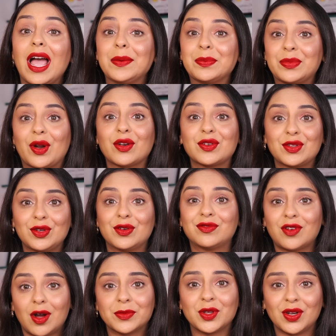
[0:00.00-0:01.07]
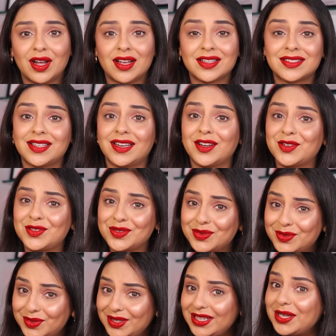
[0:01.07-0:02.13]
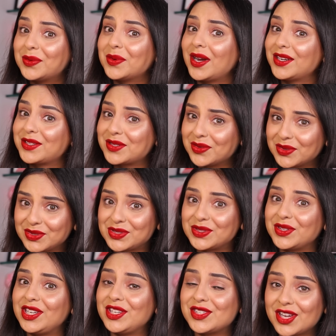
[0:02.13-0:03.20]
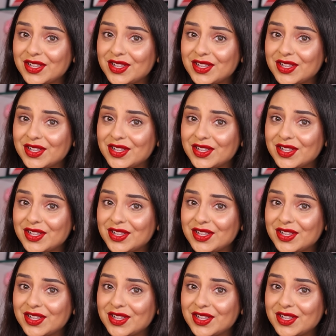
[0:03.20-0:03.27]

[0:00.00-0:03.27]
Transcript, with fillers: and brought to you formulas that are truly quite close to each